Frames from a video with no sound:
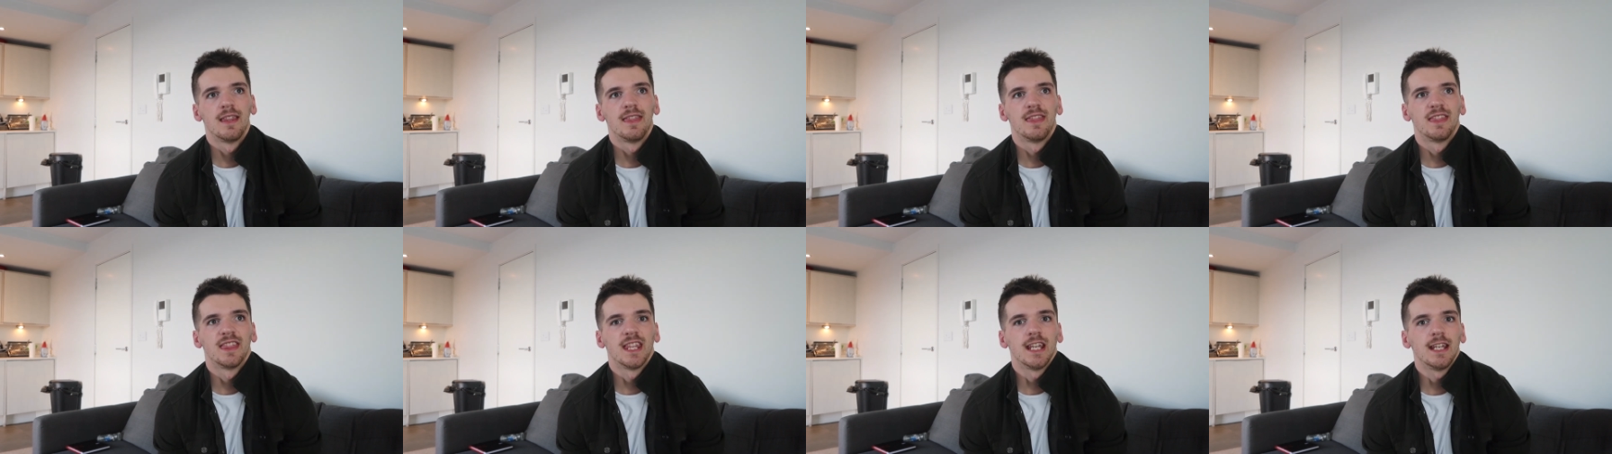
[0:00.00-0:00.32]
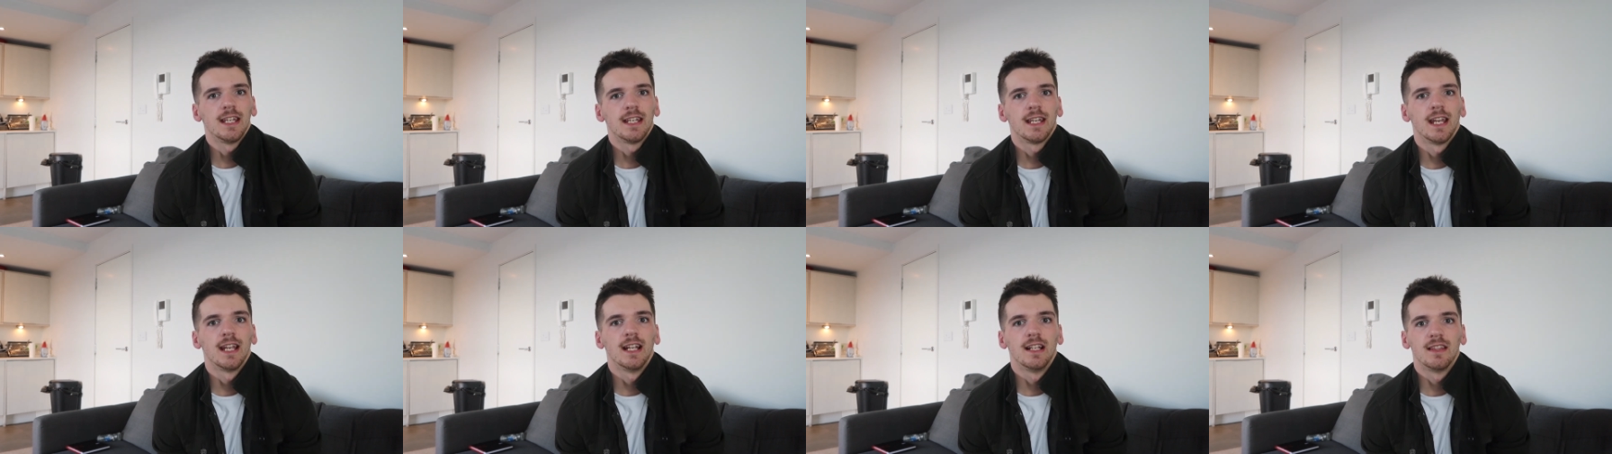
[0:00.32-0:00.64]

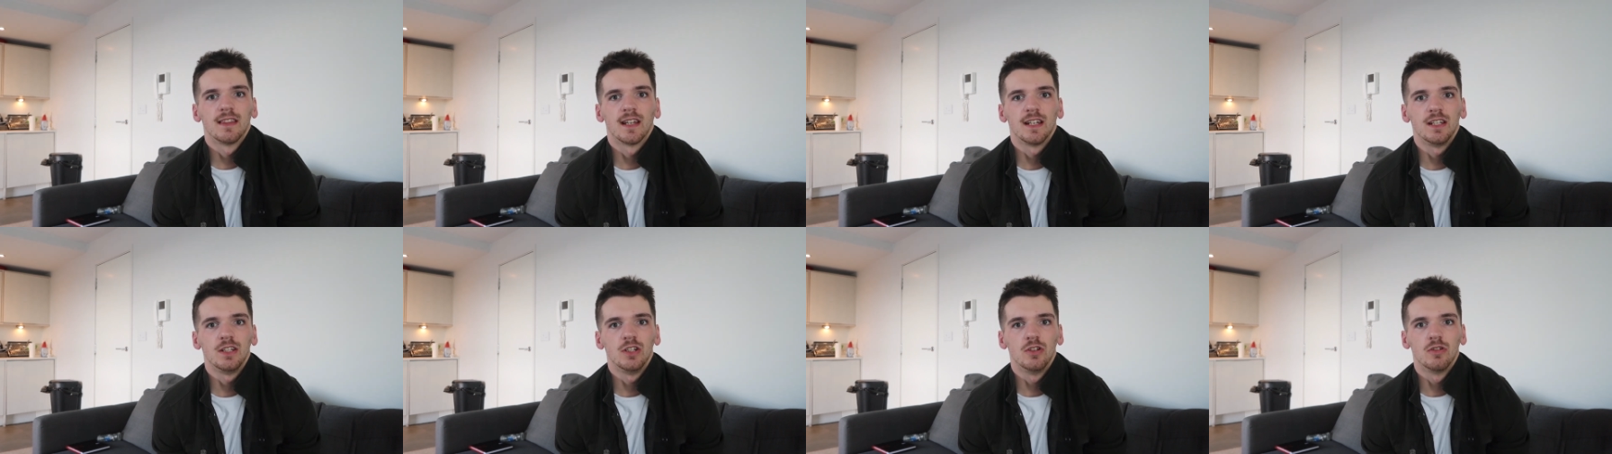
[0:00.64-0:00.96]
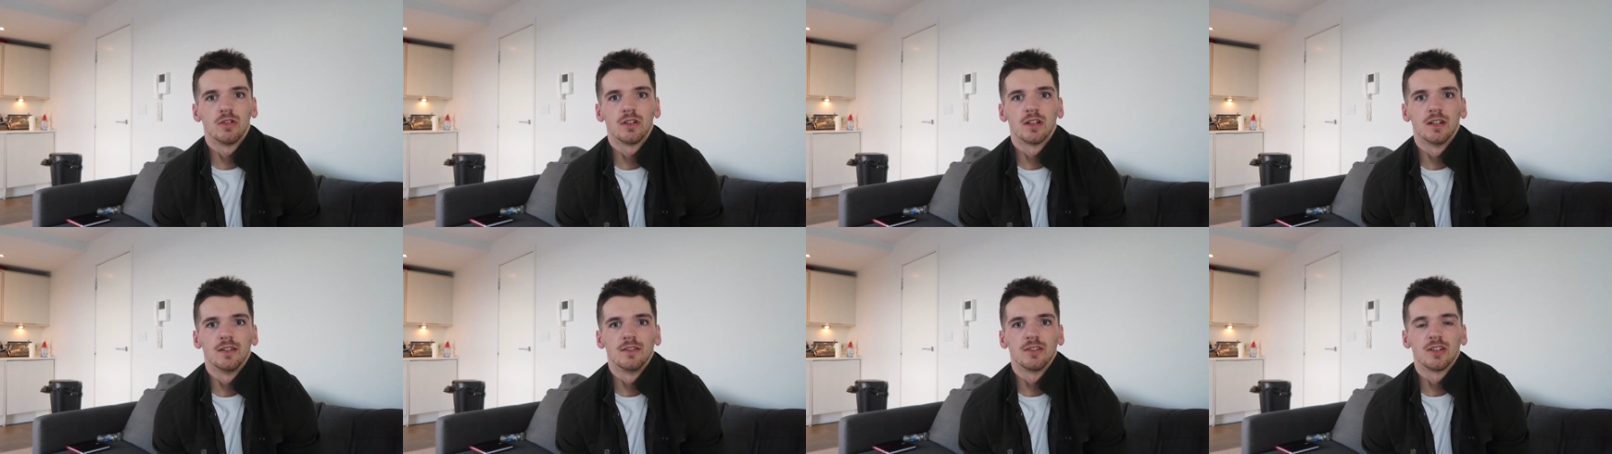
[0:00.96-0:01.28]
thinking that you
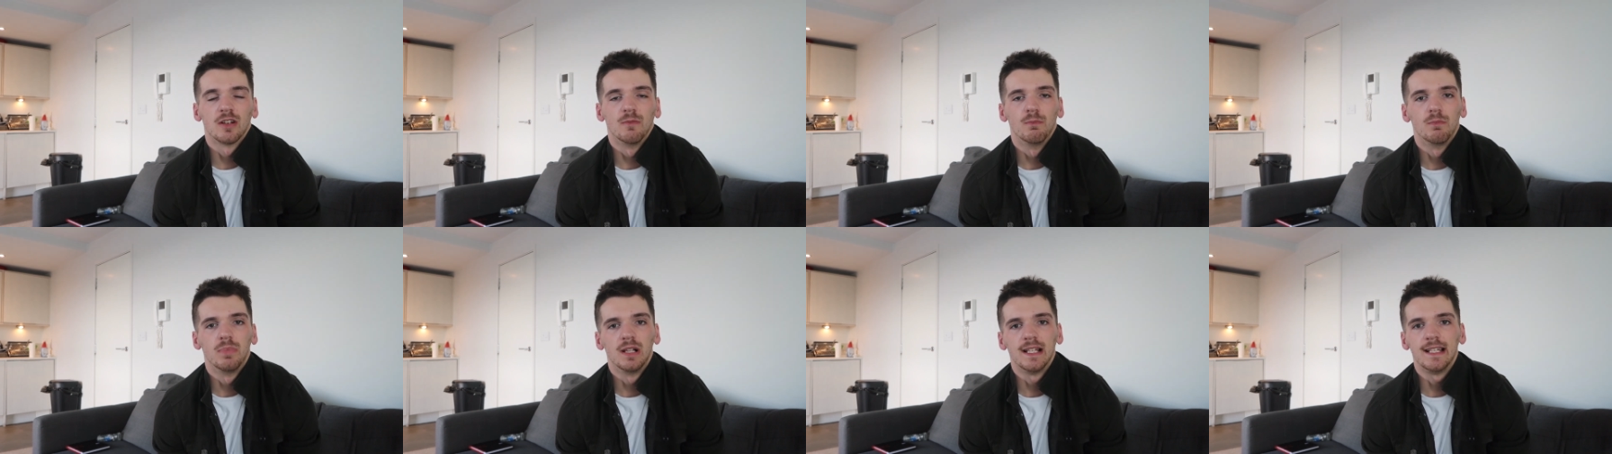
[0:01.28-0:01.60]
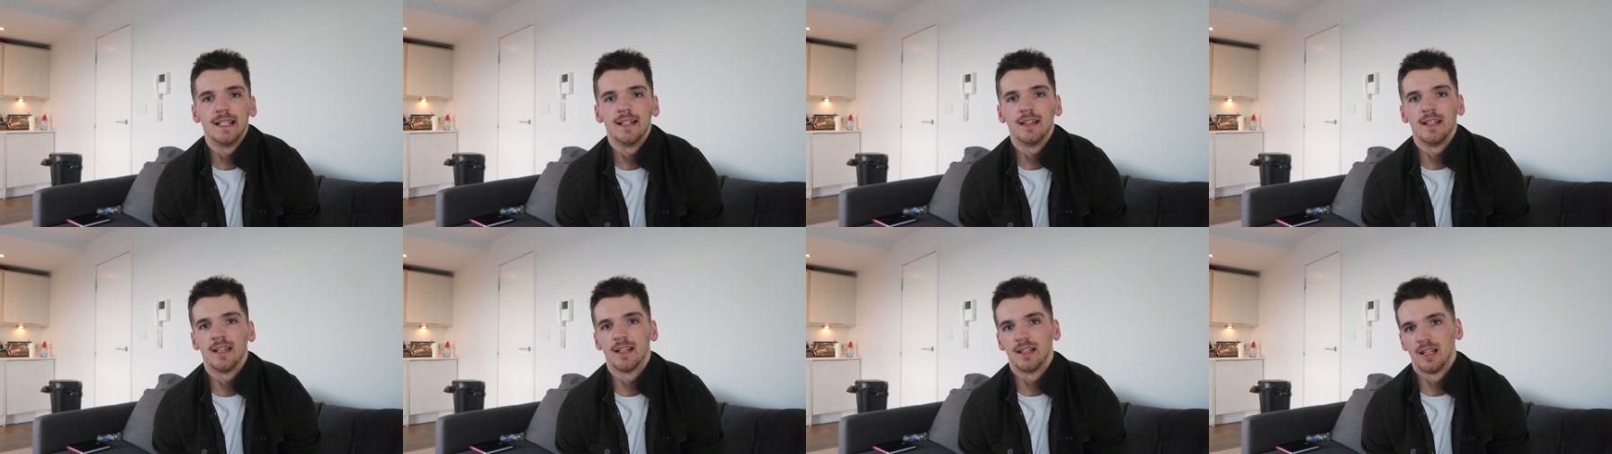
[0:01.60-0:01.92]
can
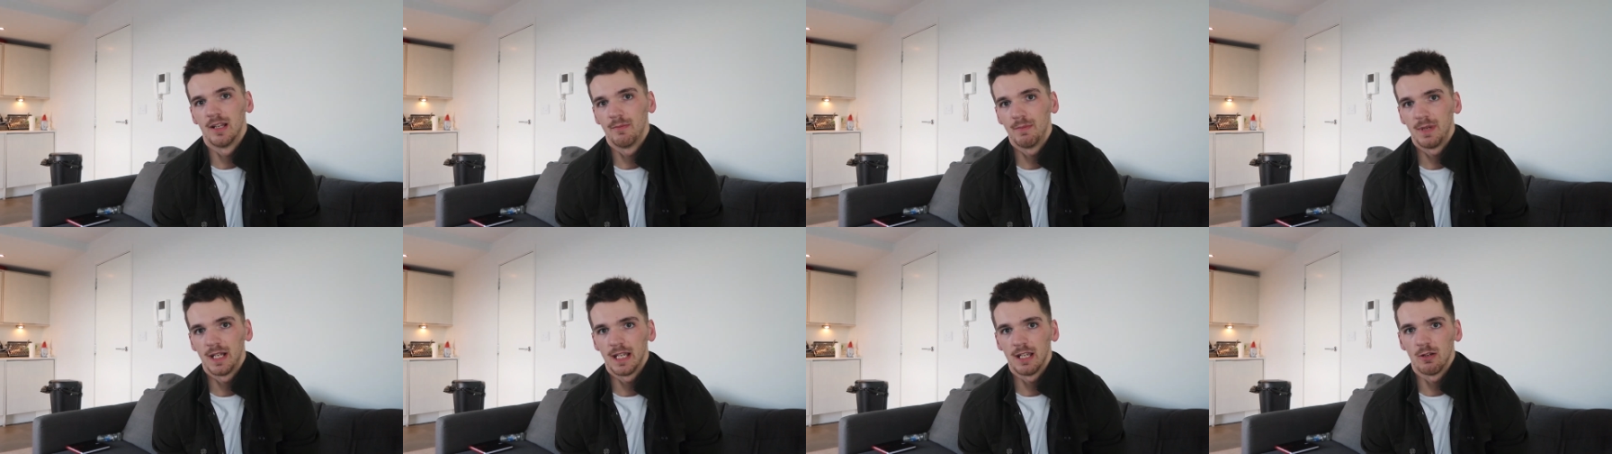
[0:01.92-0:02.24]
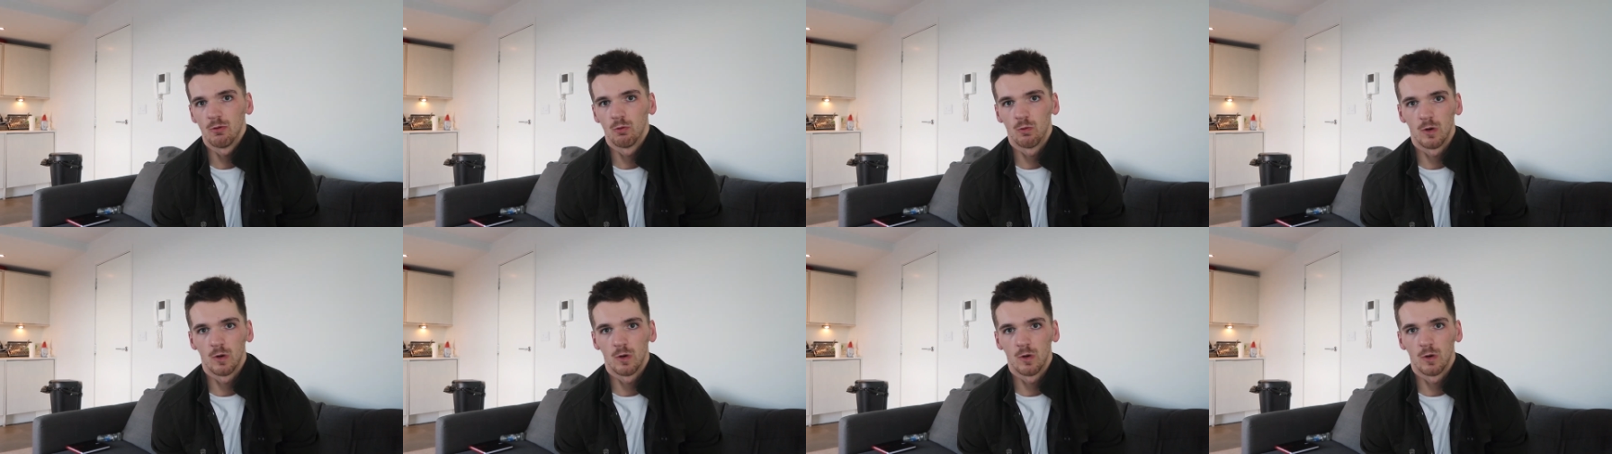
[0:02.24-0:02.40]
completely eliminate